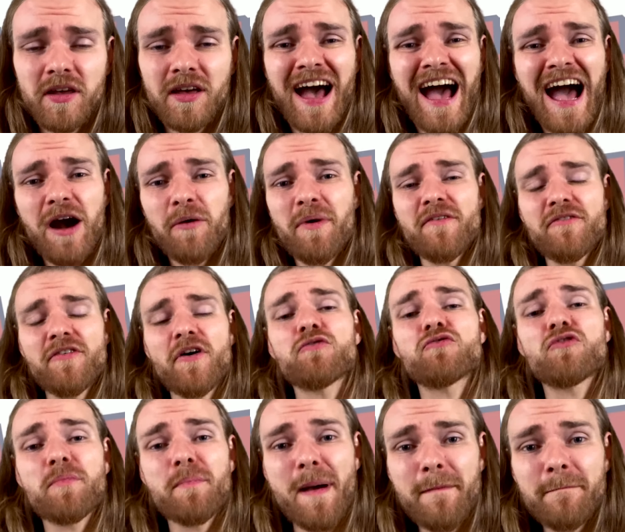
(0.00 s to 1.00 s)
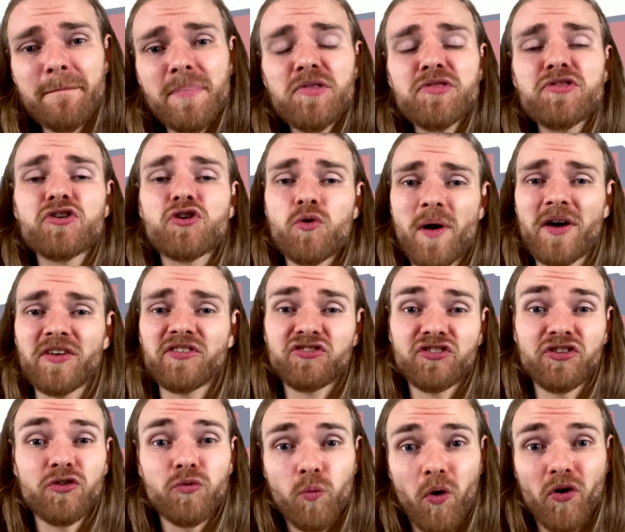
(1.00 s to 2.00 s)
However, remember the
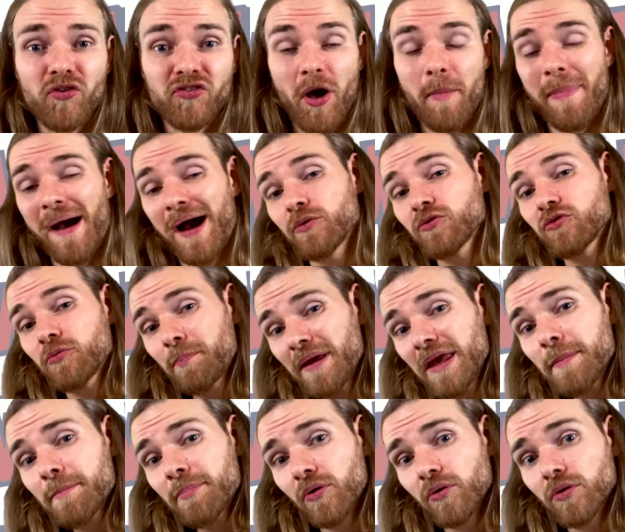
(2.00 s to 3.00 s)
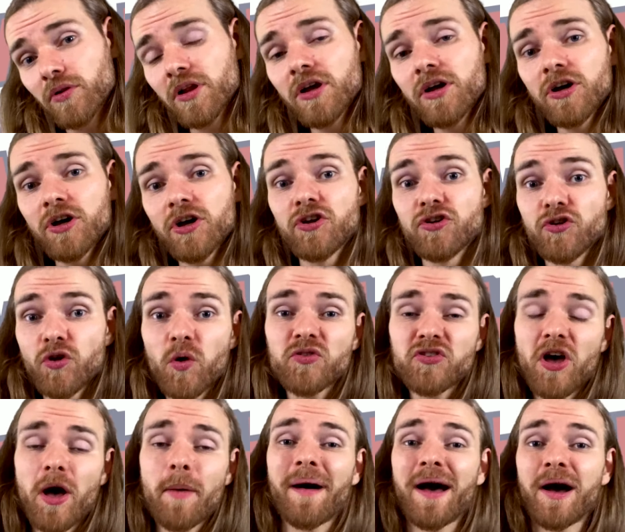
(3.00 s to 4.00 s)
question was about people,
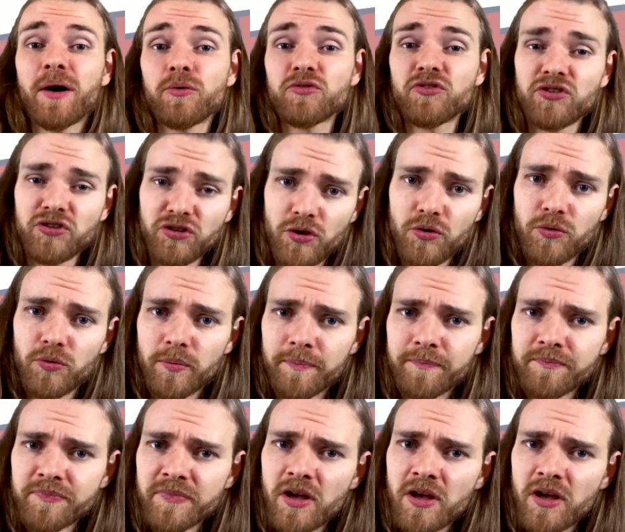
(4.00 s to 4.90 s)
not about you.